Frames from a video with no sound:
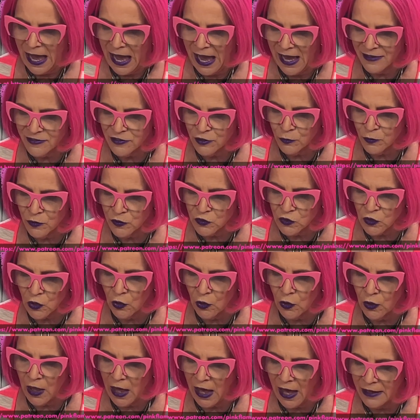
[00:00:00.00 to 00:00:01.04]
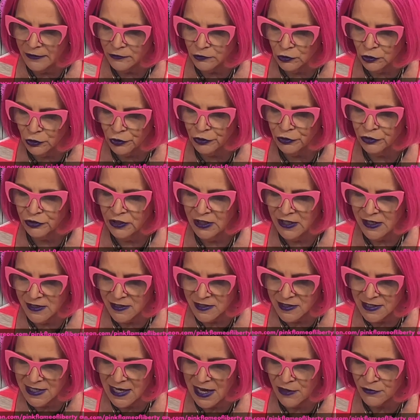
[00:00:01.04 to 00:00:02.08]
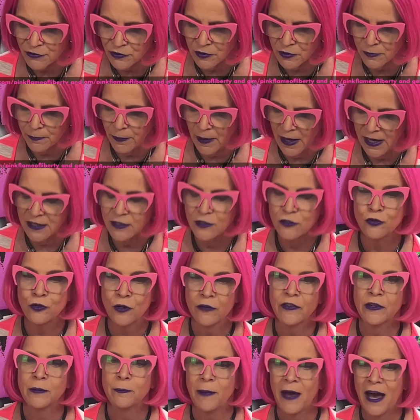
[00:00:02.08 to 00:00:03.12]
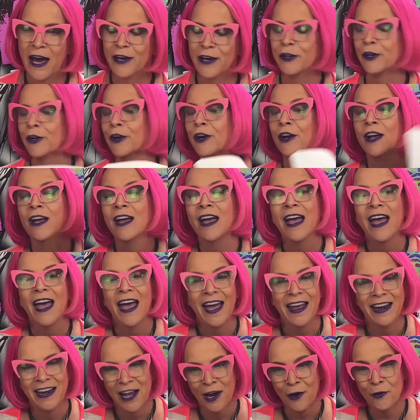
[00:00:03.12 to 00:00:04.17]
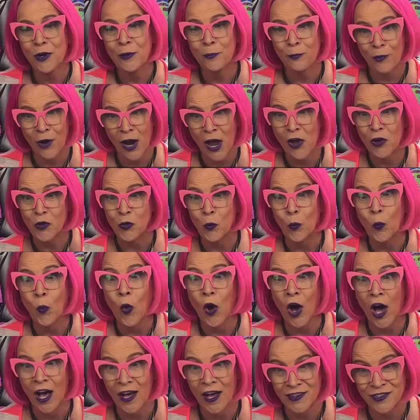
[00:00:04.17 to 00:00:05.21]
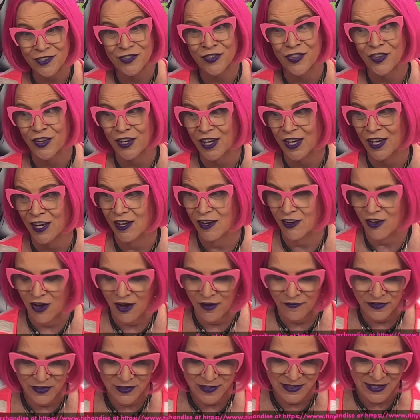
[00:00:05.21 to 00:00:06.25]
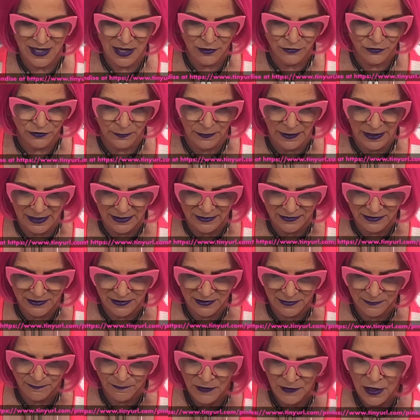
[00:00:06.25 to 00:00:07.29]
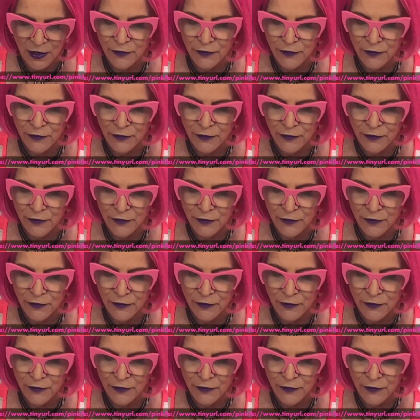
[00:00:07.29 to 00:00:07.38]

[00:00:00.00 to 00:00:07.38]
As a result, I learned his soundbite-driven pattern, and Harry Brown was the king of the sound bites.